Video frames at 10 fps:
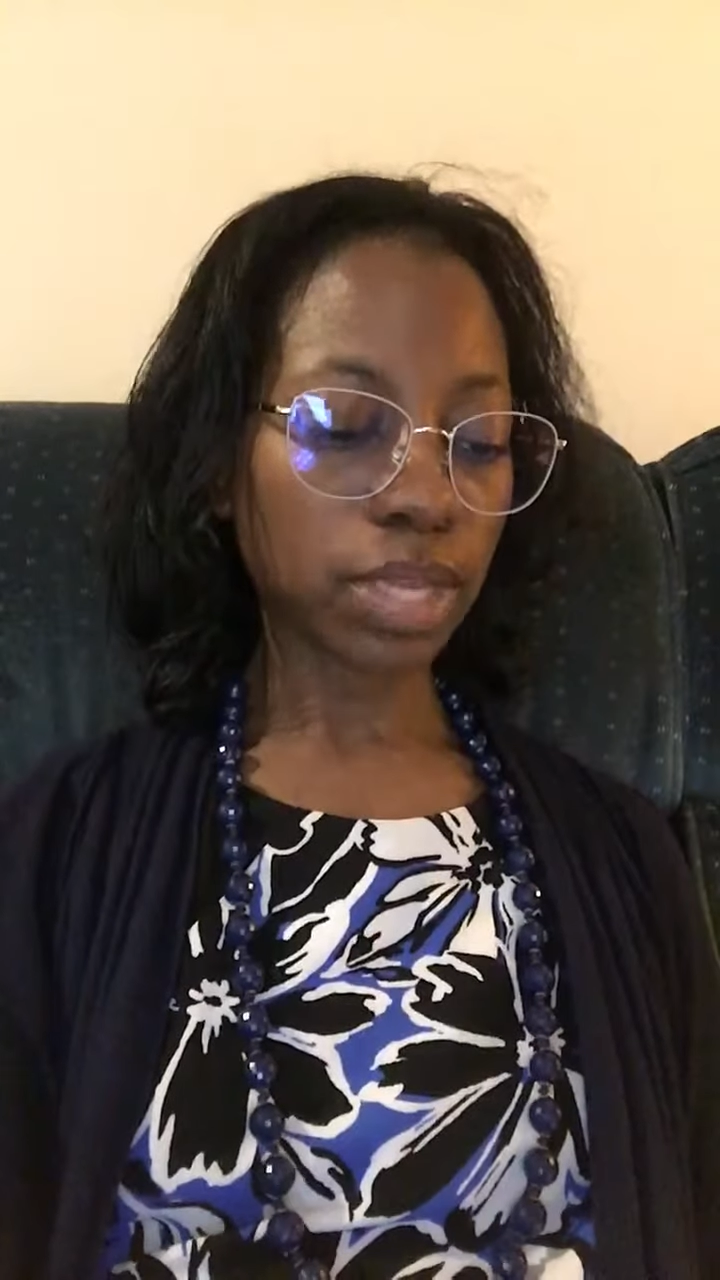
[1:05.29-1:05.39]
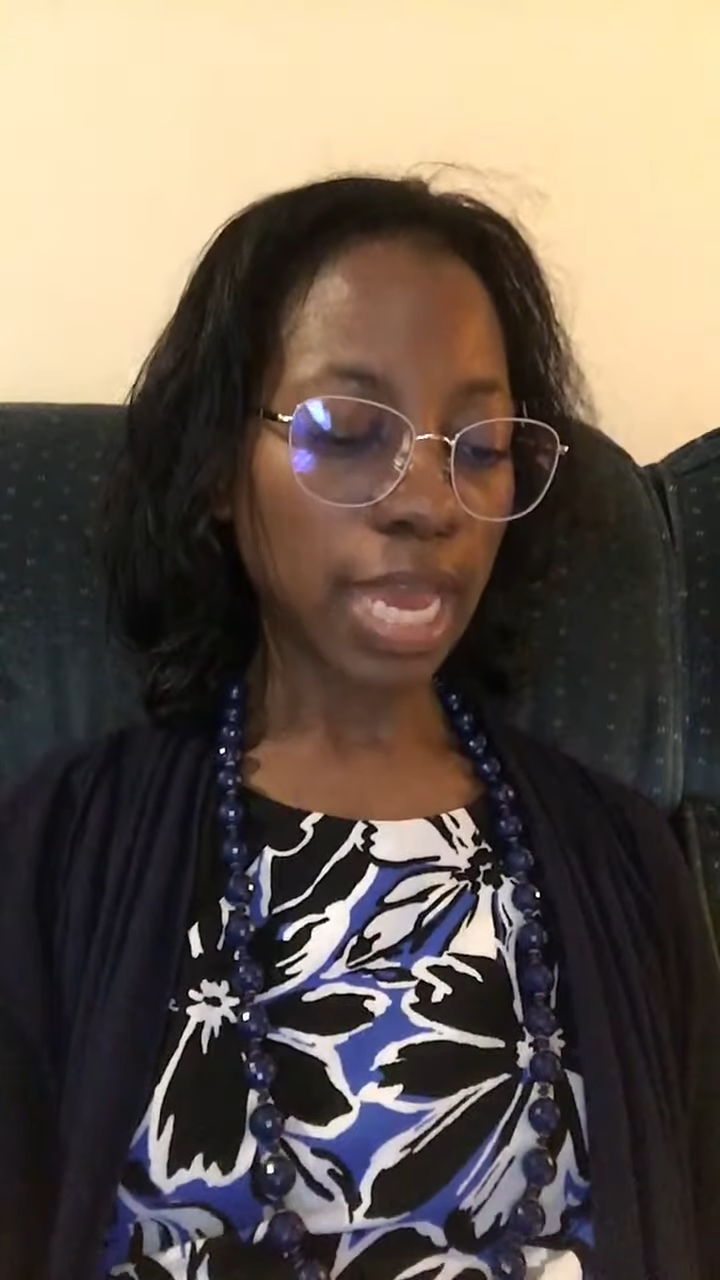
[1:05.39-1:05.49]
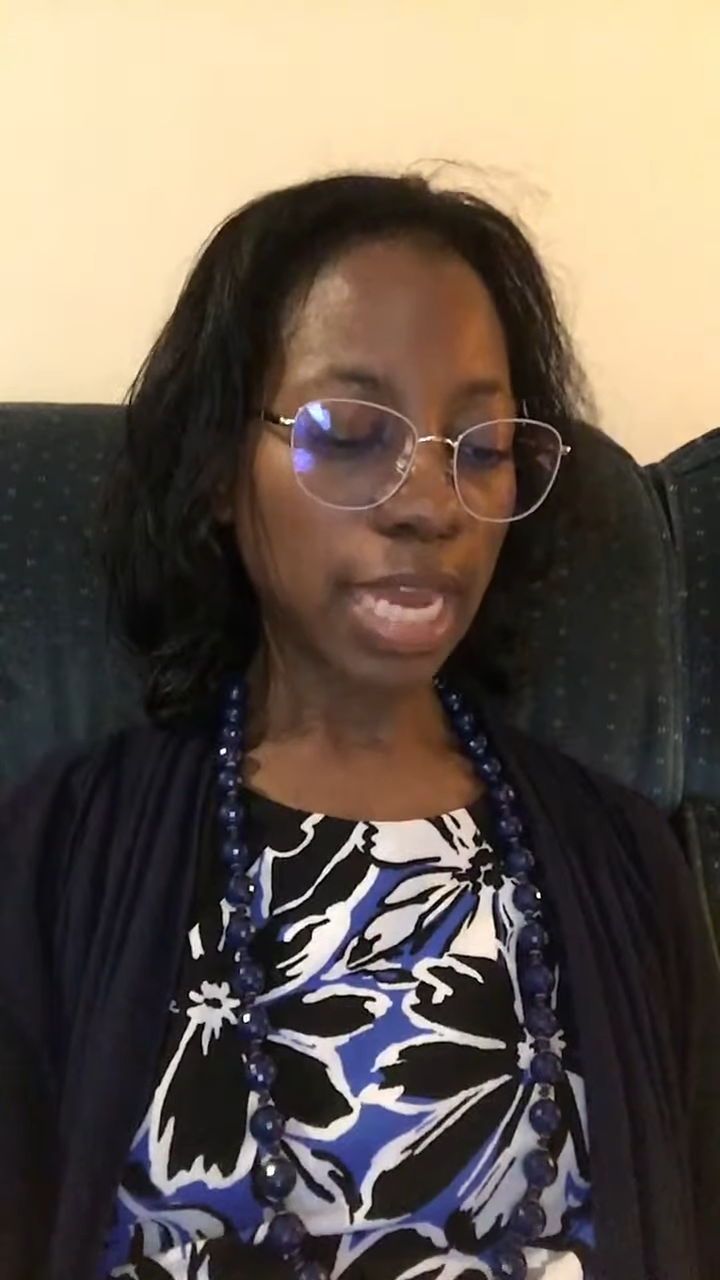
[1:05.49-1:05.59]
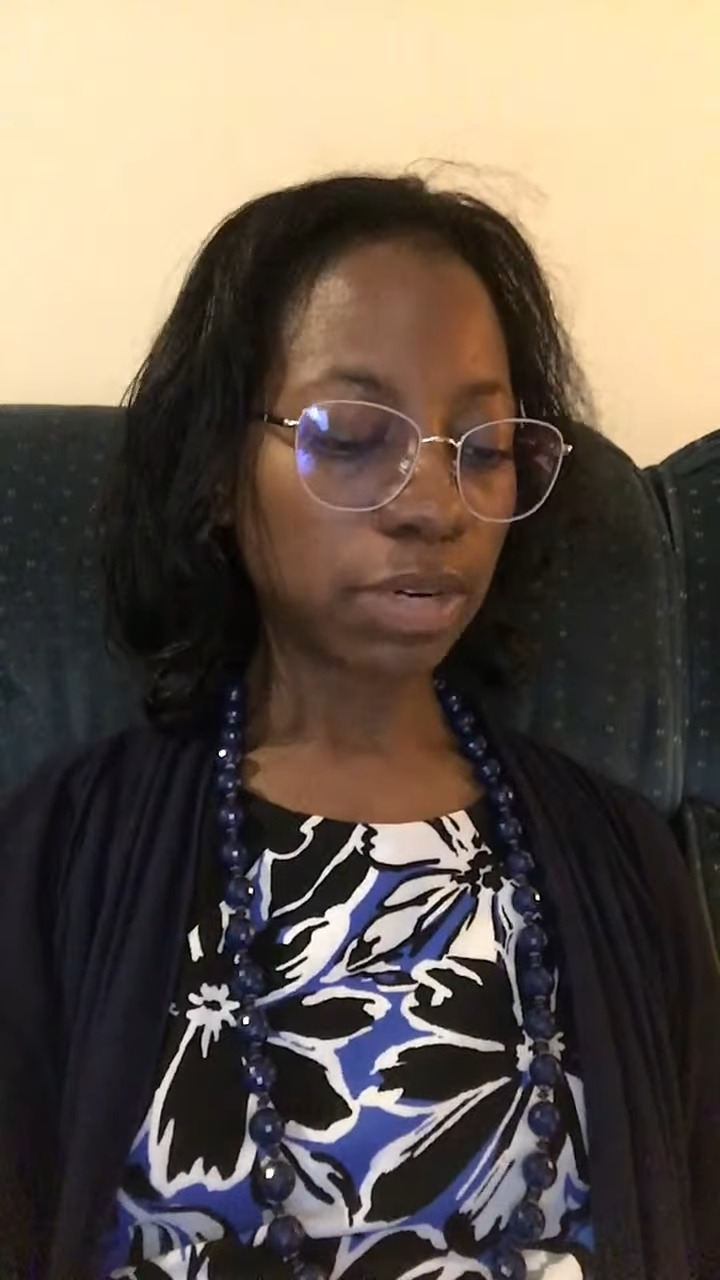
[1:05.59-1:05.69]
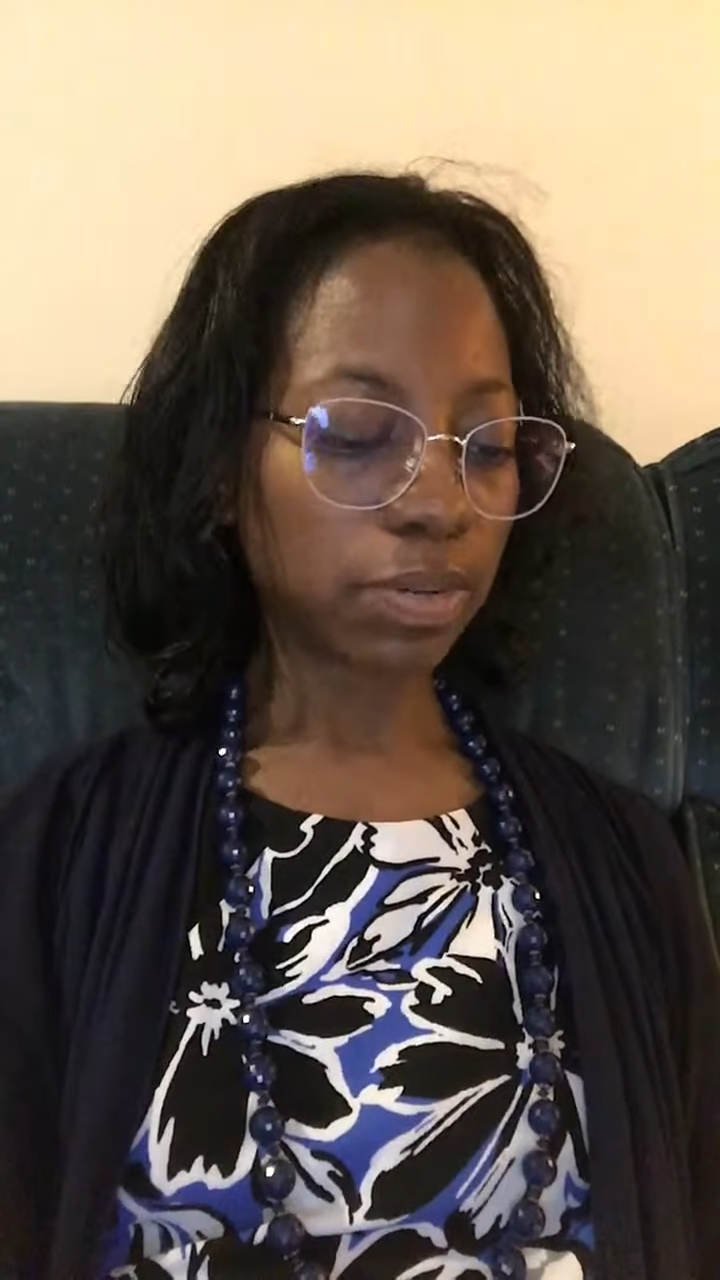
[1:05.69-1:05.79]

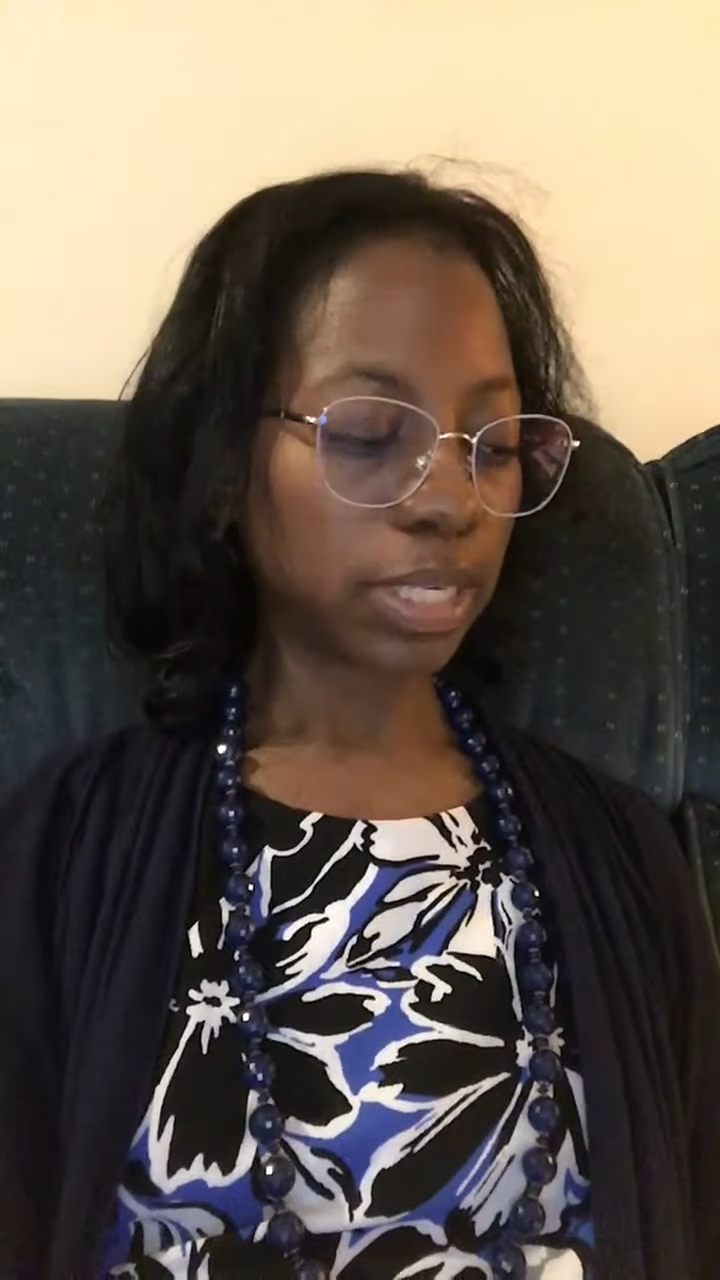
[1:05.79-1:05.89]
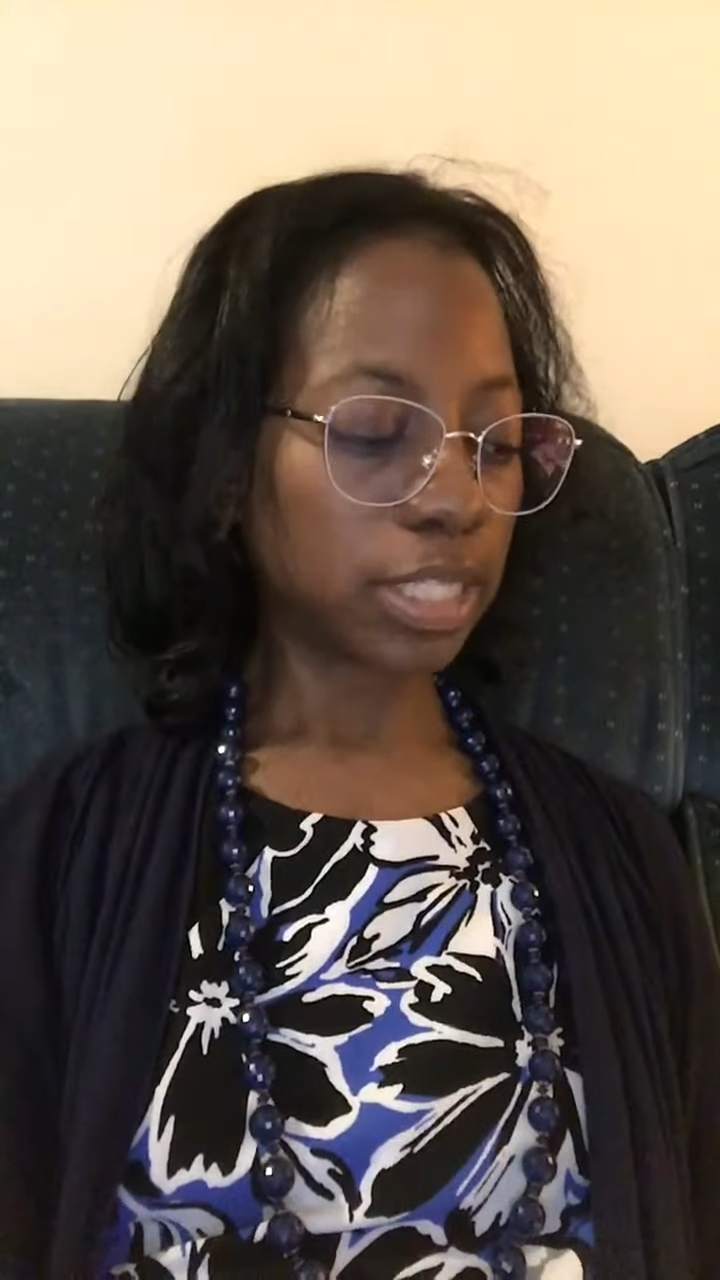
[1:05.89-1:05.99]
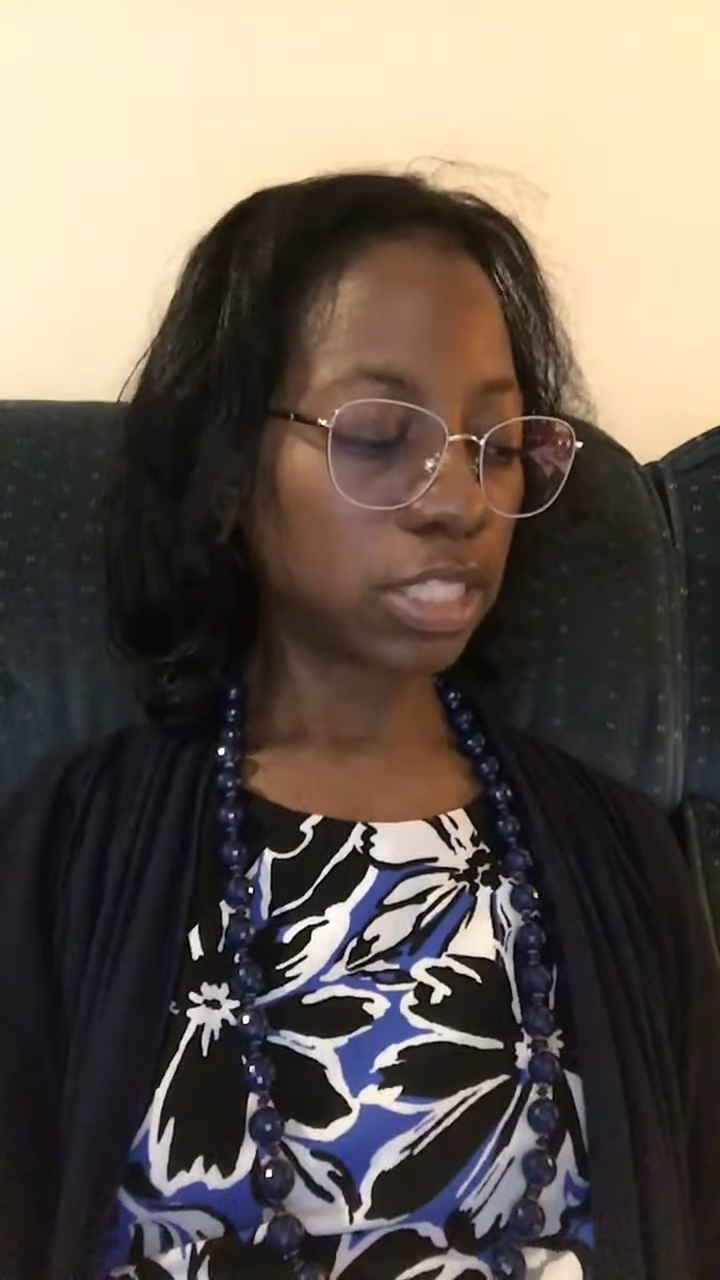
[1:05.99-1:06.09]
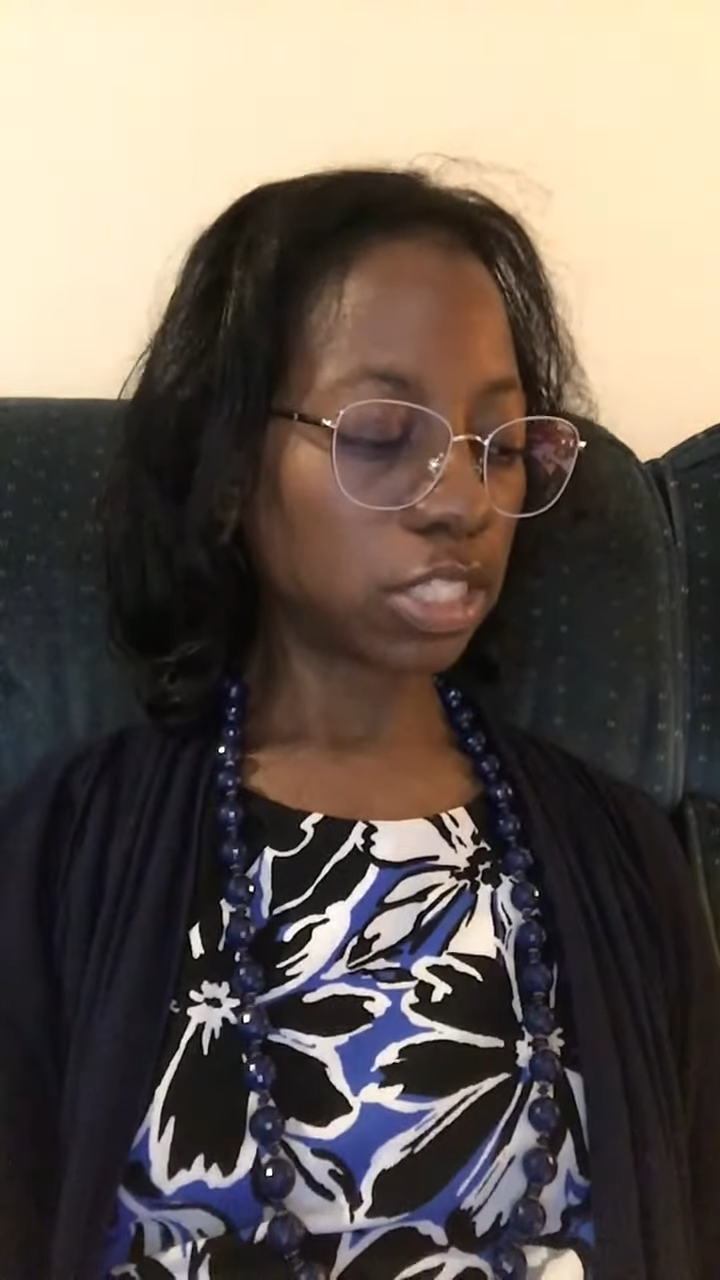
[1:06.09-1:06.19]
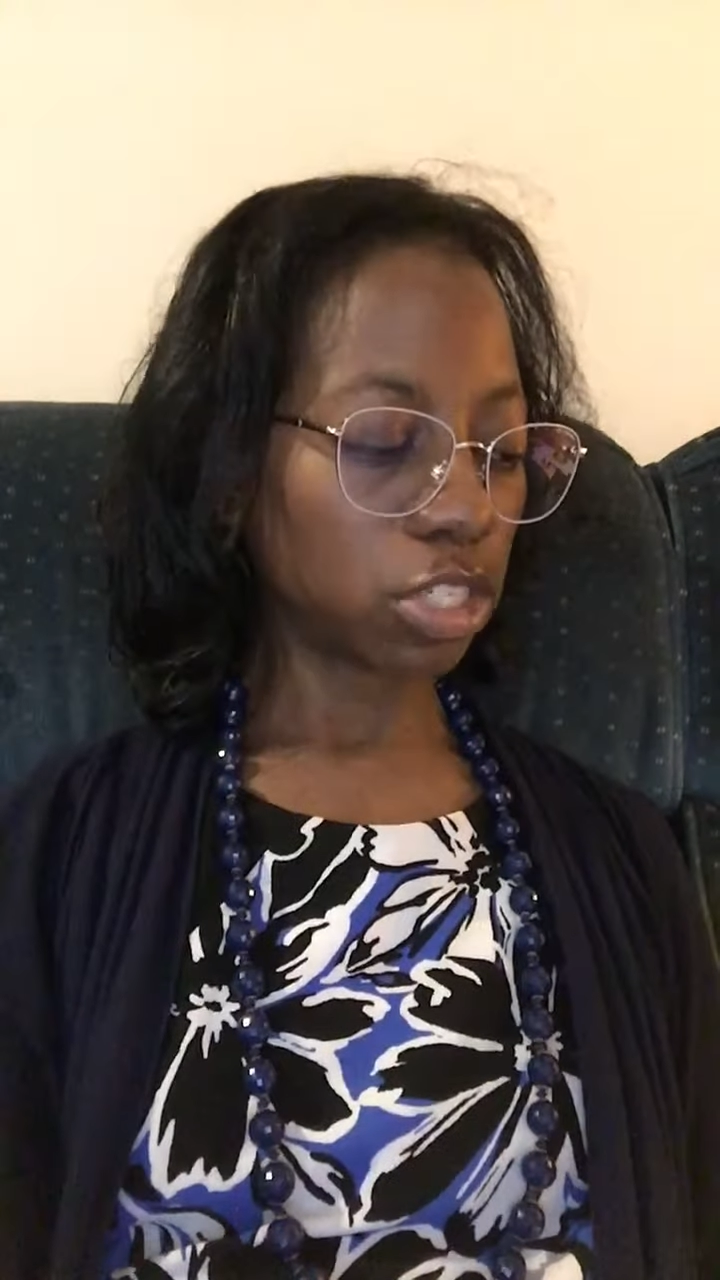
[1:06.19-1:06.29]
equity
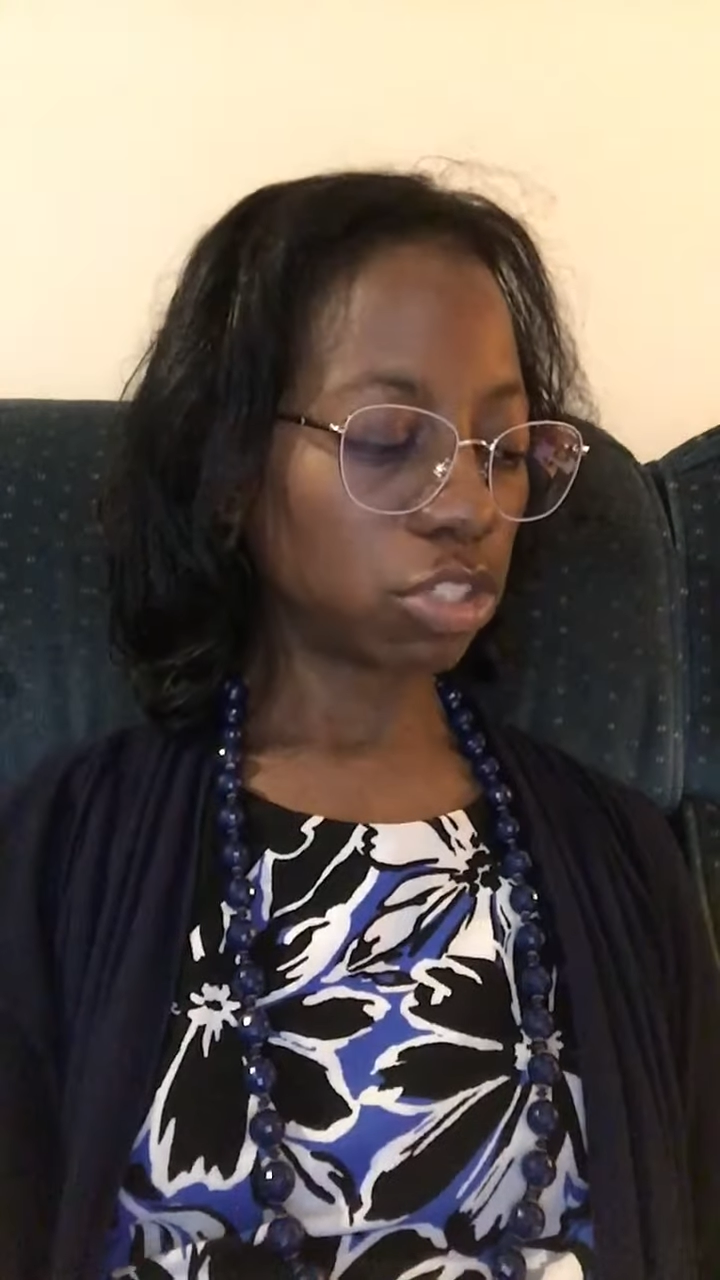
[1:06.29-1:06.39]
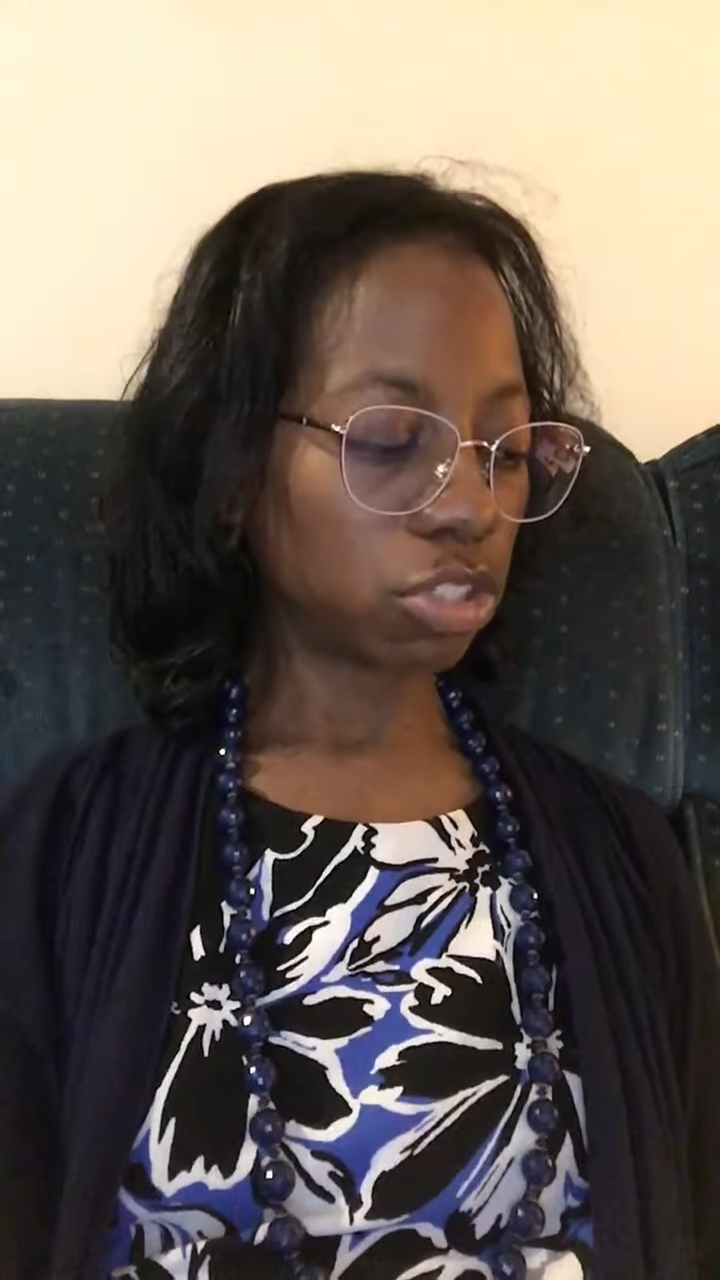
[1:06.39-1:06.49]
suggests